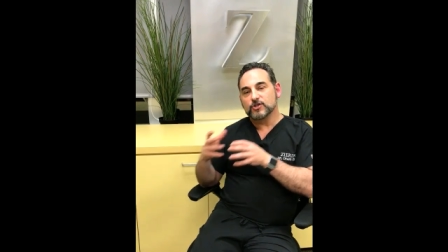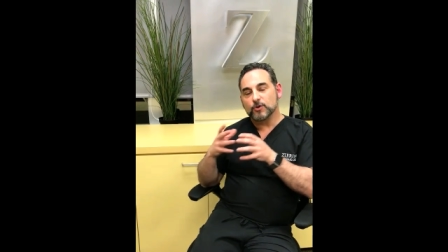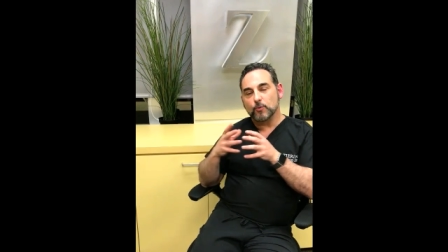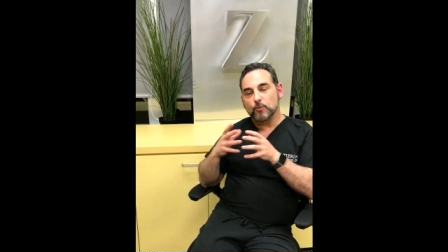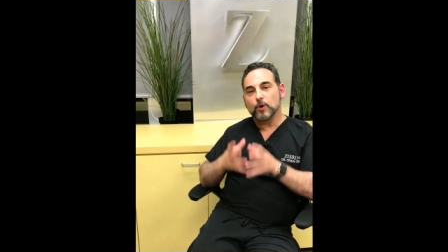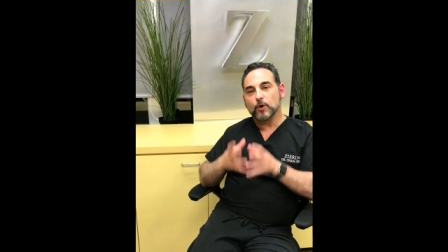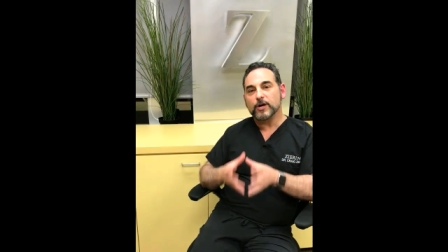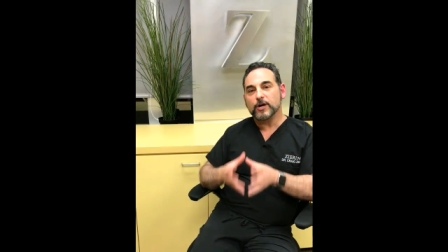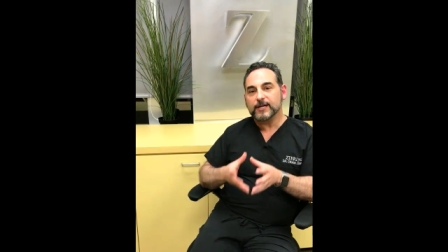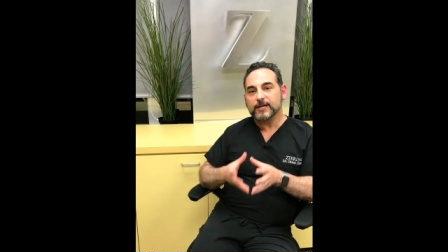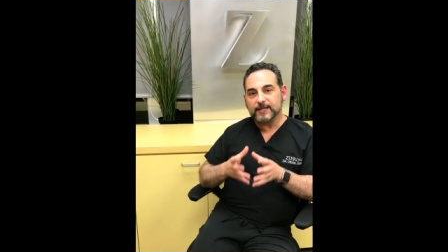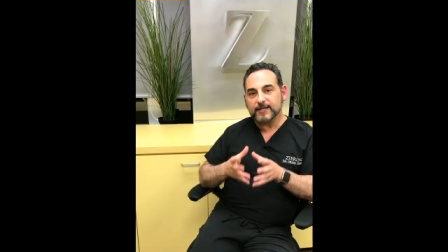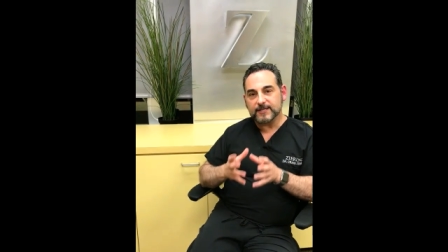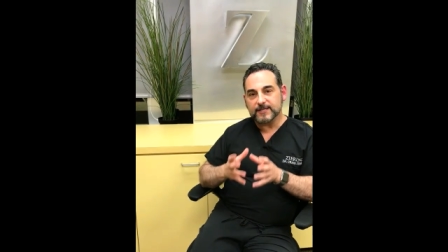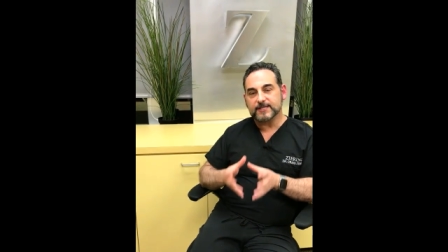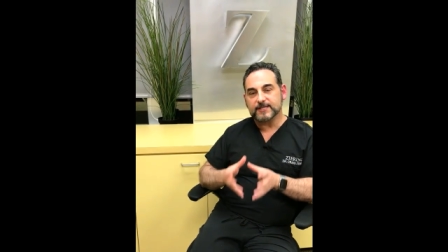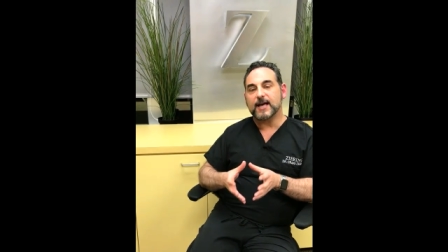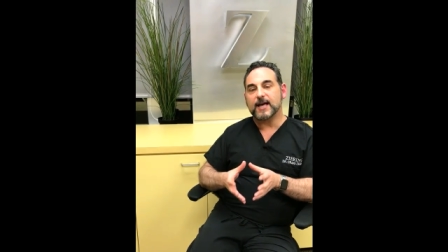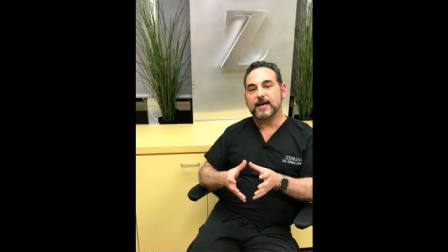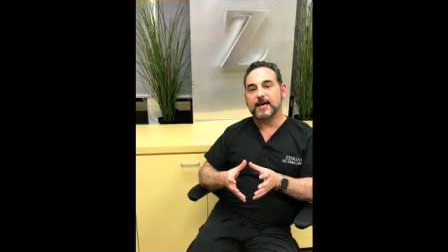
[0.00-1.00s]
So we're
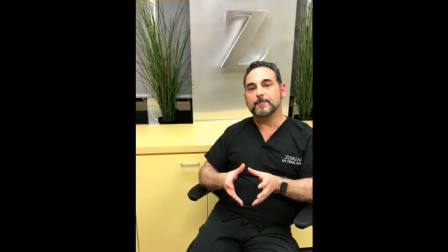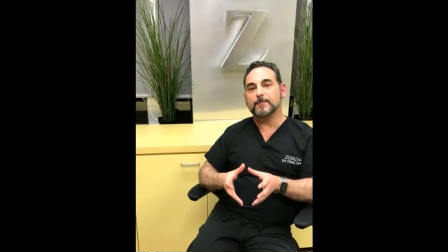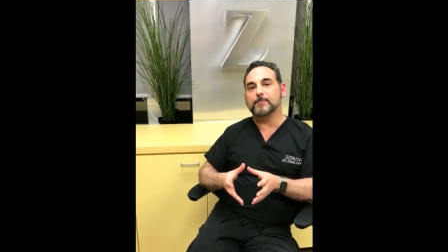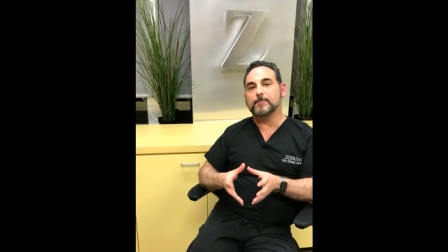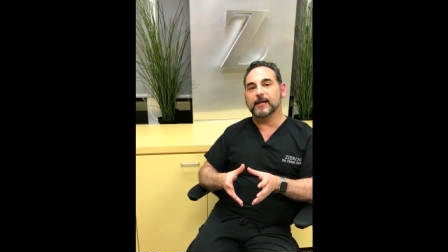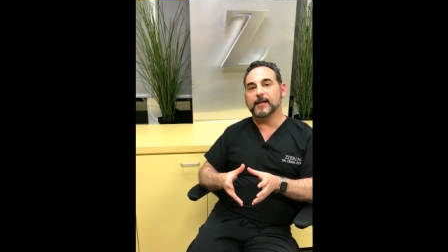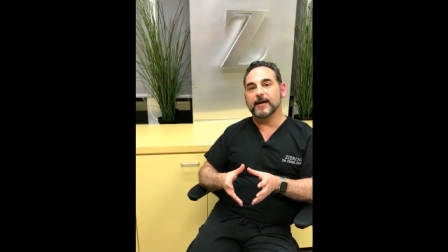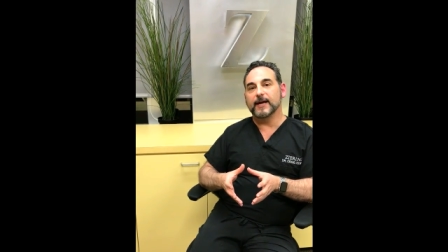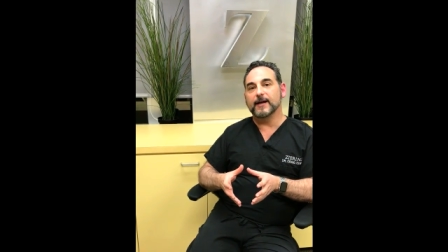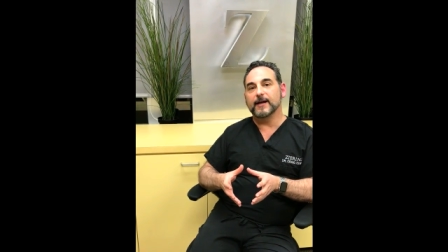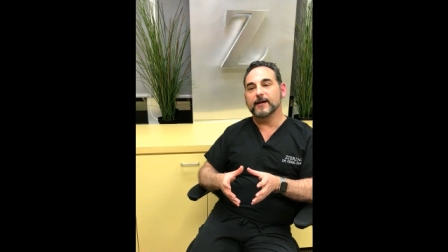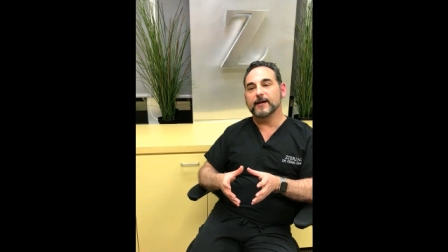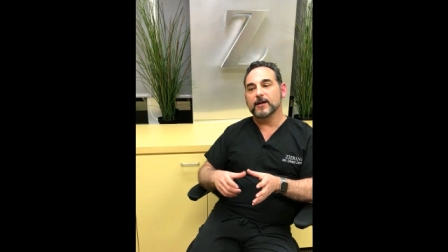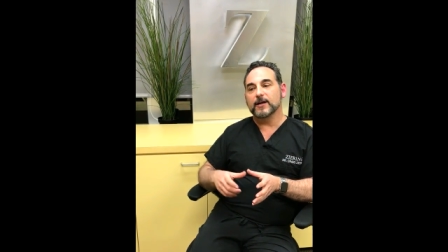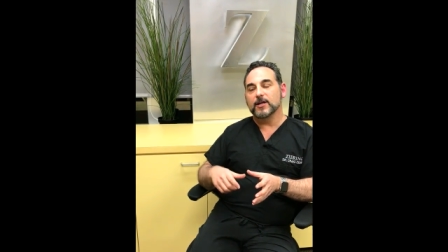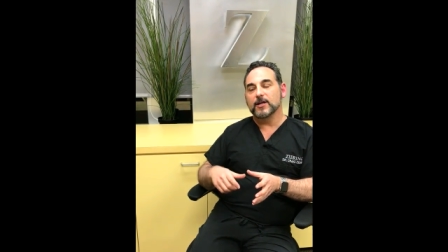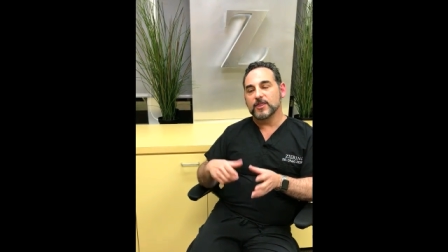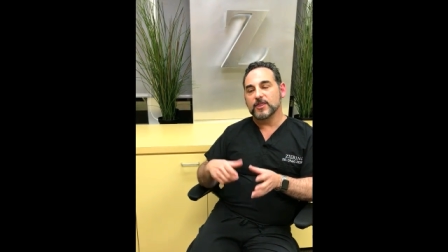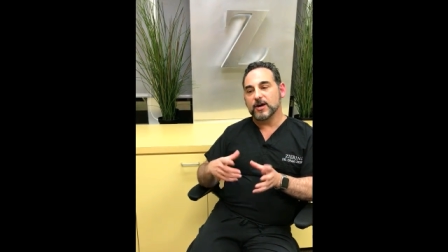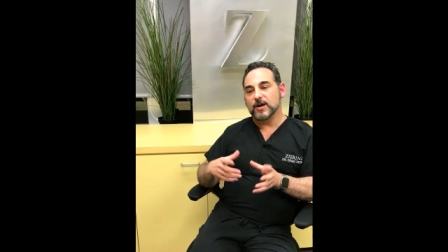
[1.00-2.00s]
gonna design a
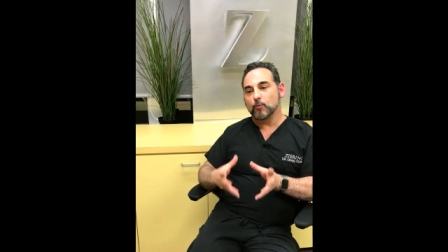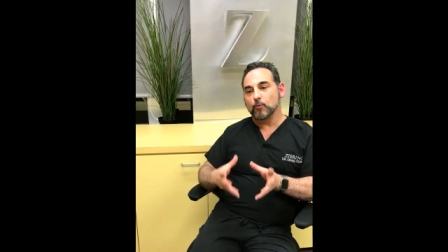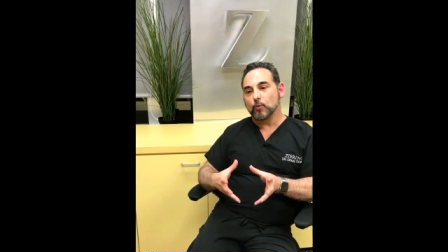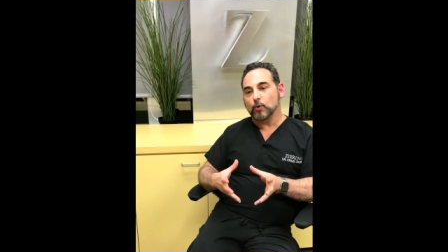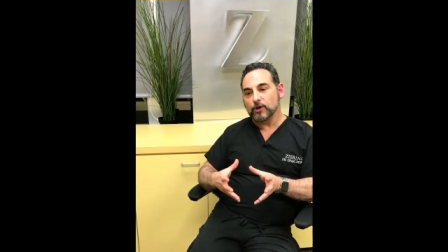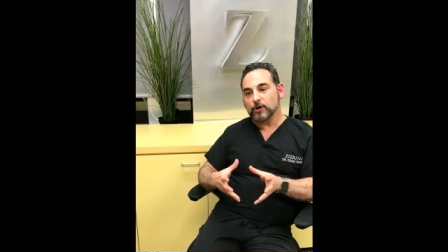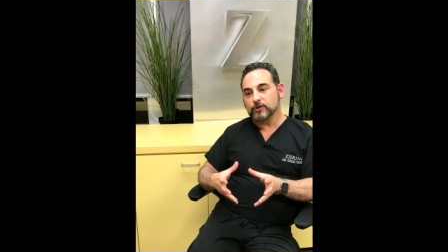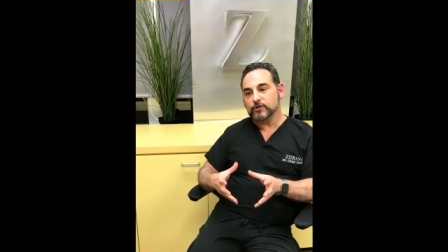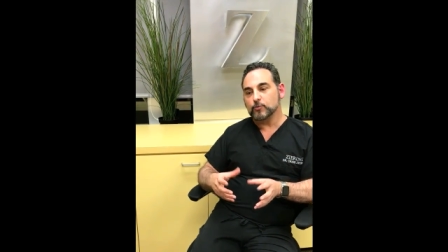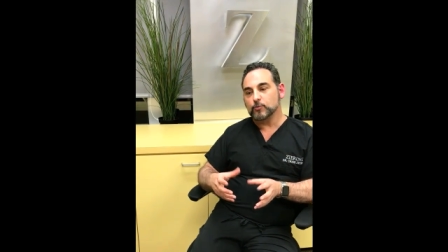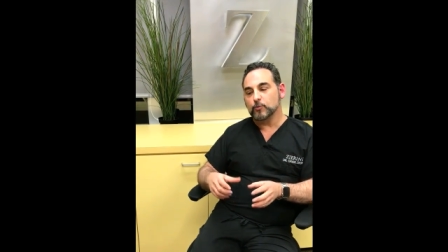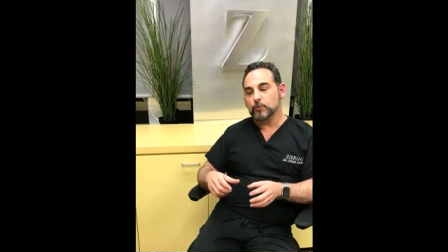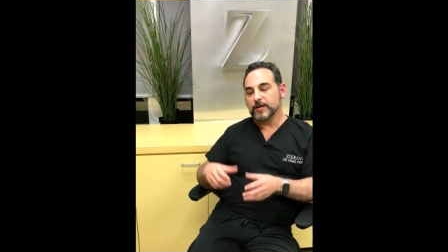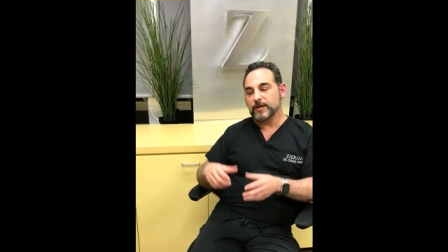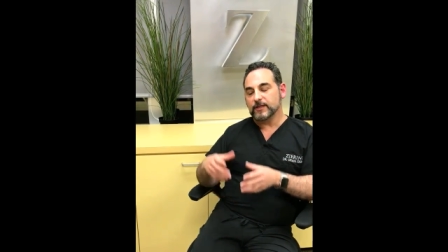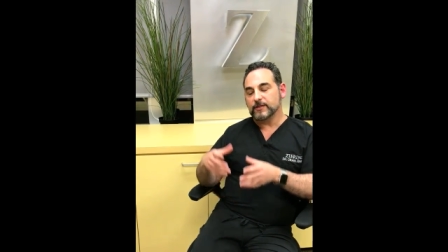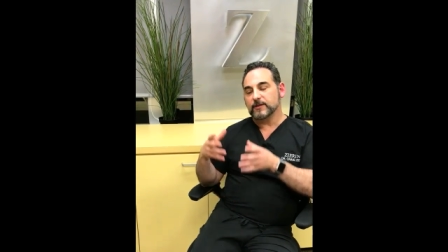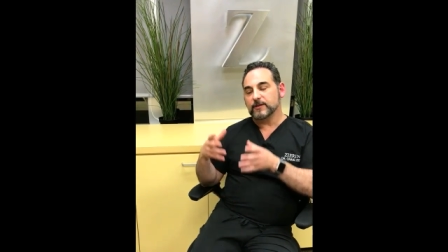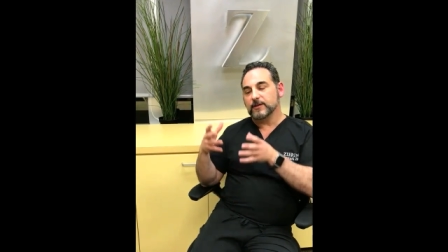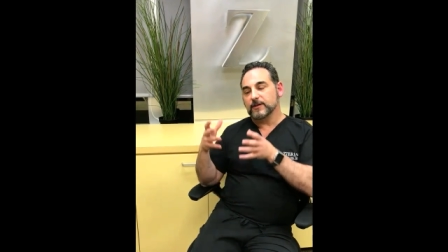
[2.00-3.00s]
plan that works
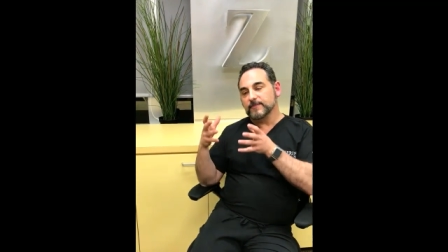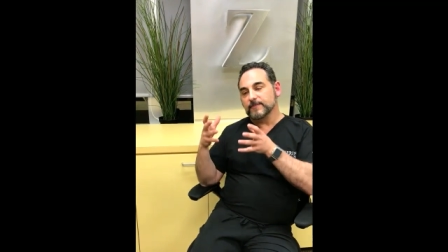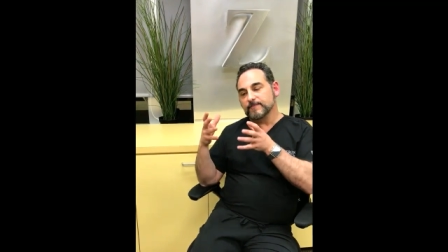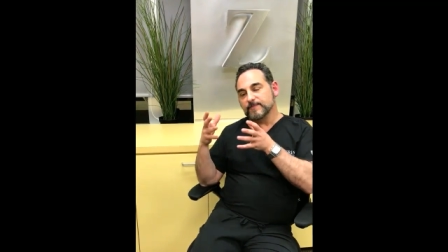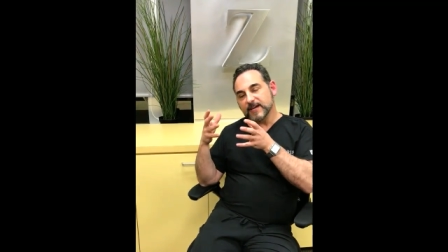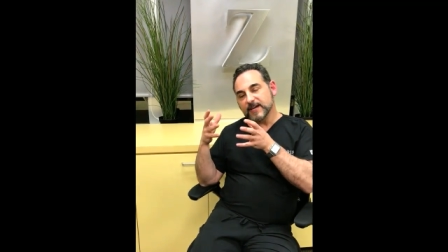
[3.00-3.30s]
with